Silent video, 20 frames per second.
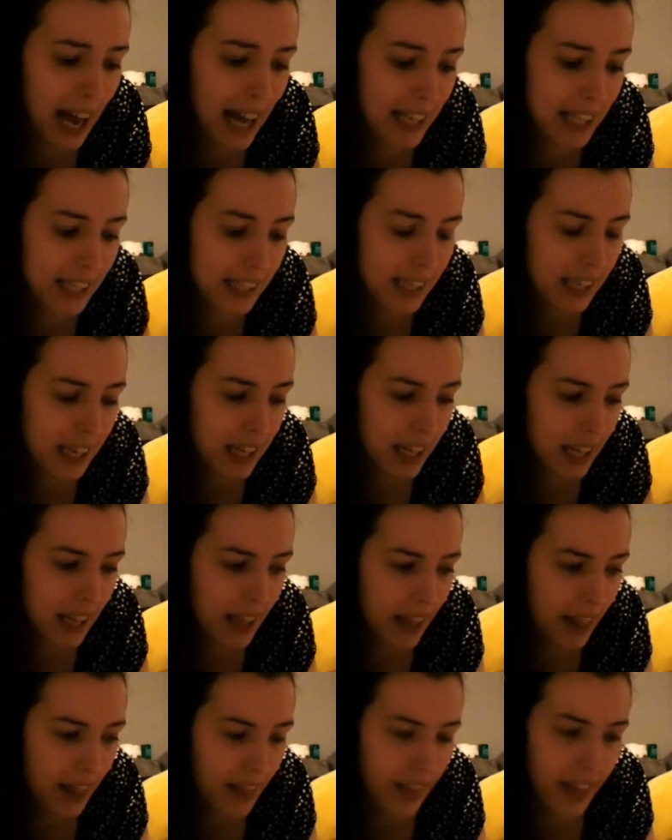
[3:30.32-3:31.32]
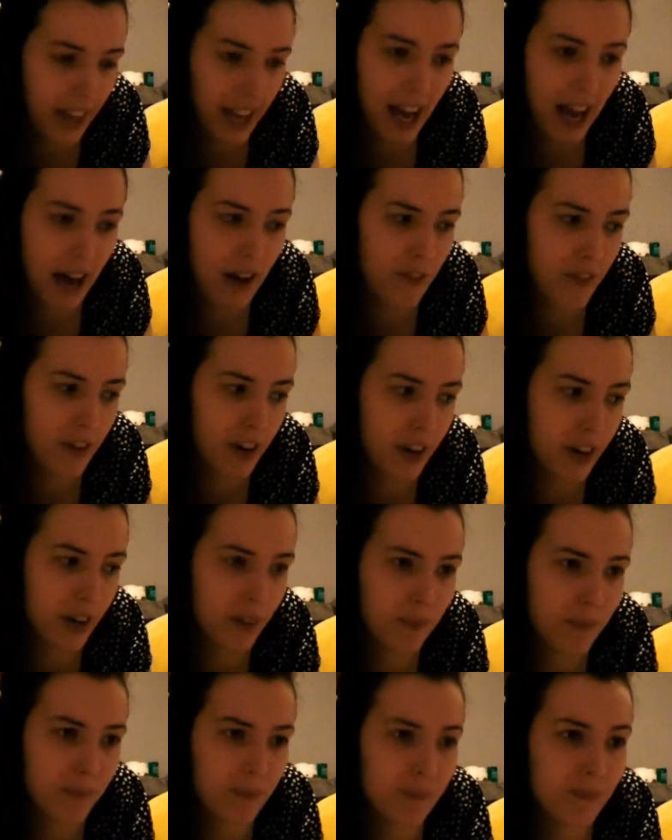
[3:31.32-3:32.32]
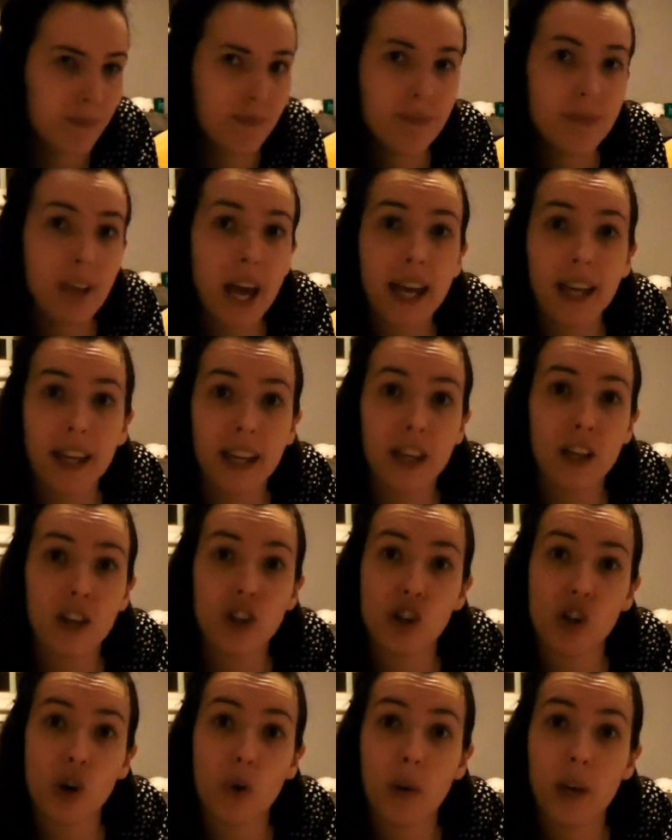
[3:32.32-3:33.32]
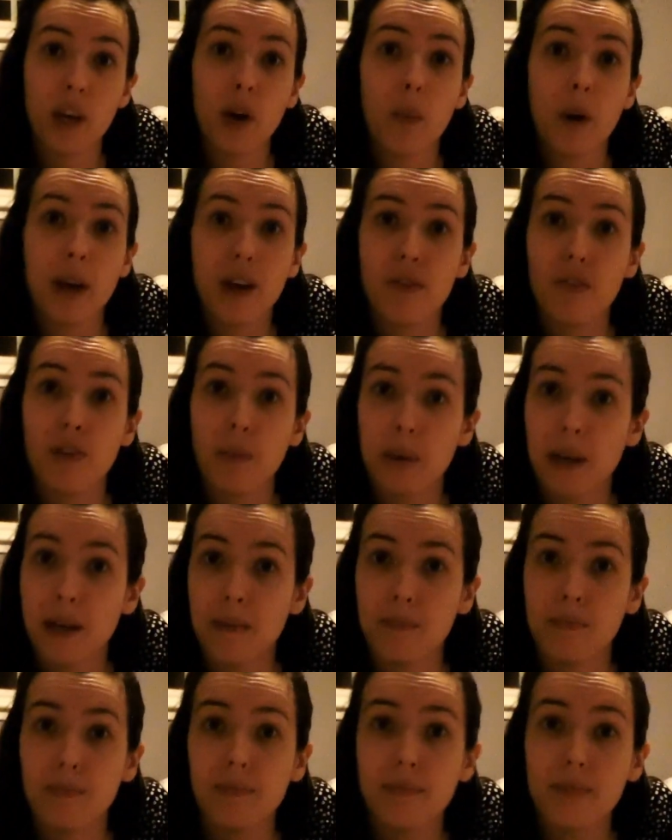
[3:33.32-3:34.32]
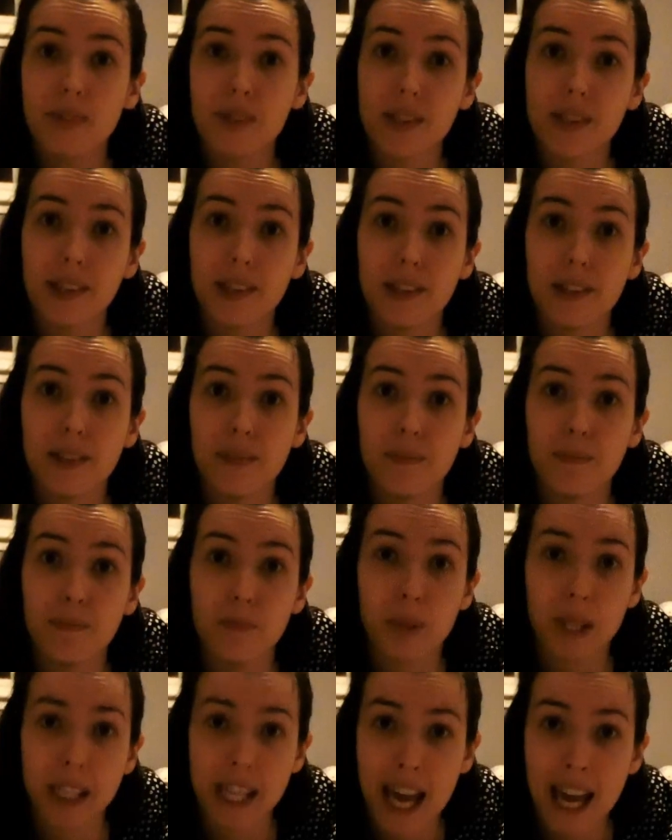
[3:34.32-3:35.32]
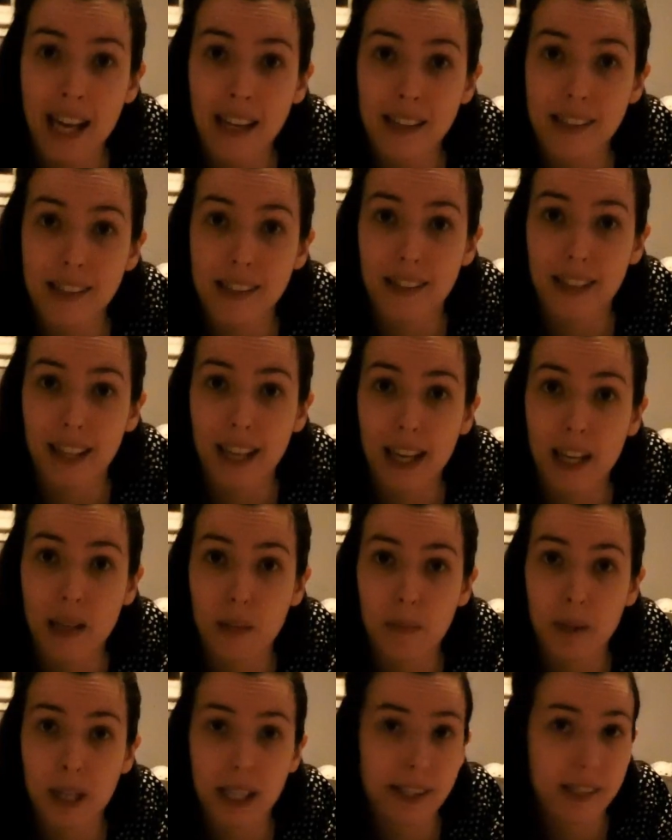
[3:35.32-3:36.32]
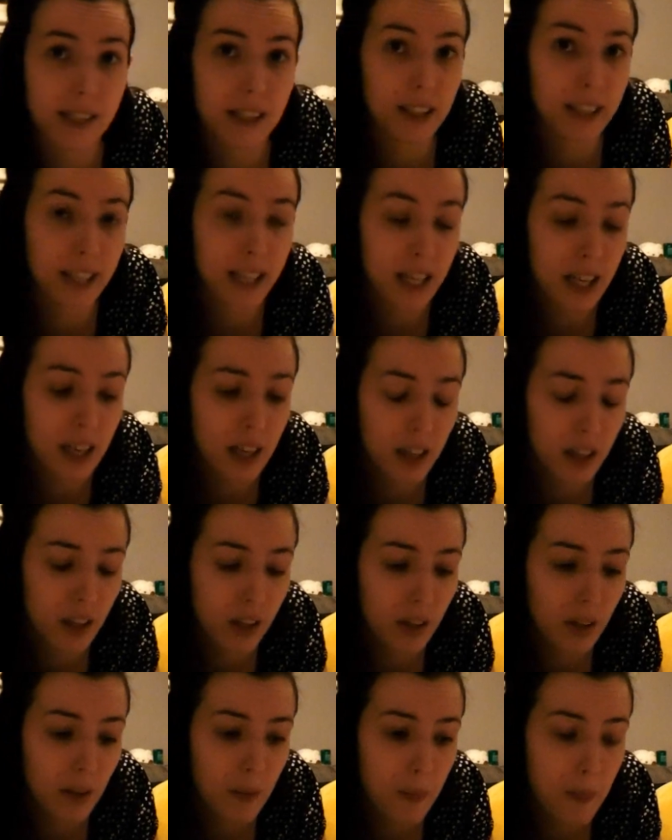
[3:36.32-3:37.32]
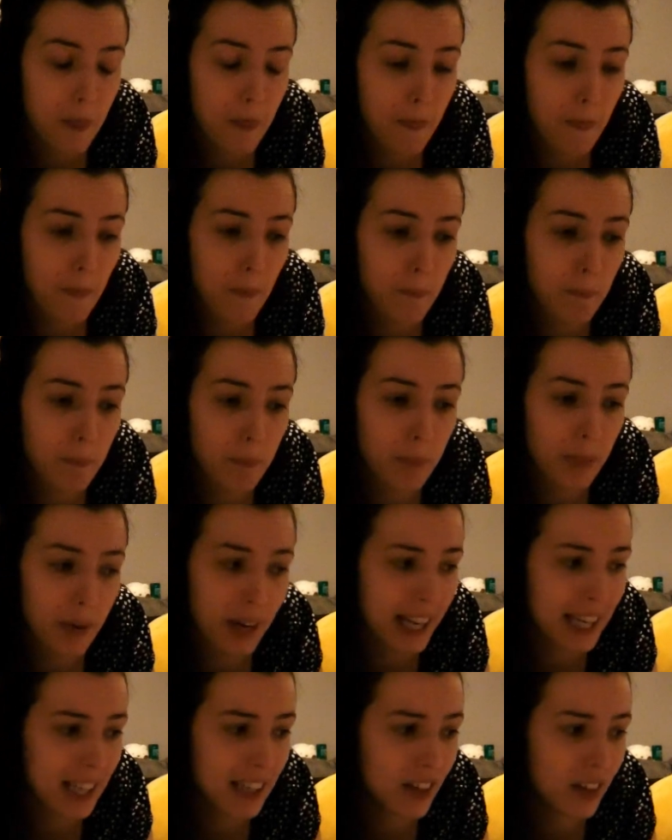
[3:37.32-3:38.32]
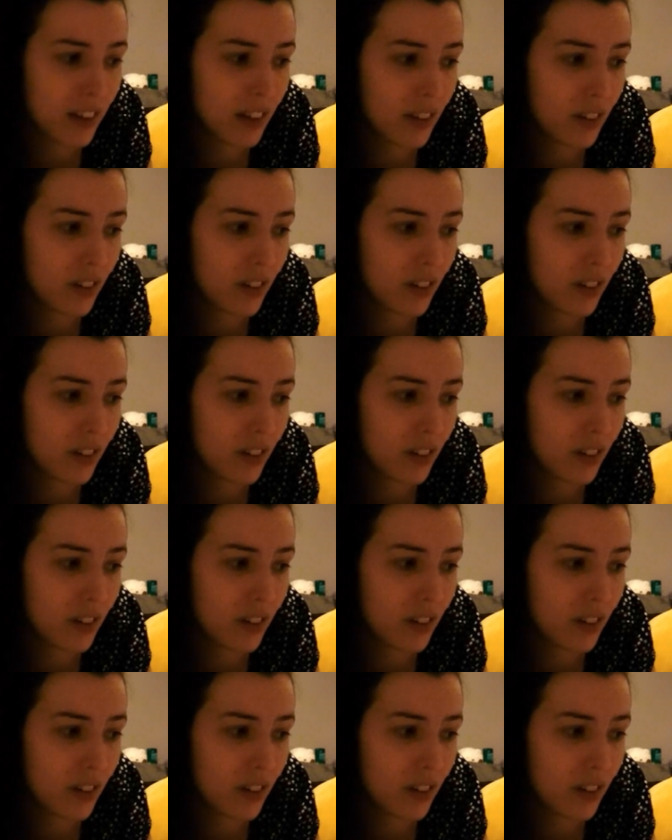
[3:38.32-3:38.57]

and they have her taking Joey away from him to protect the kid, basically. But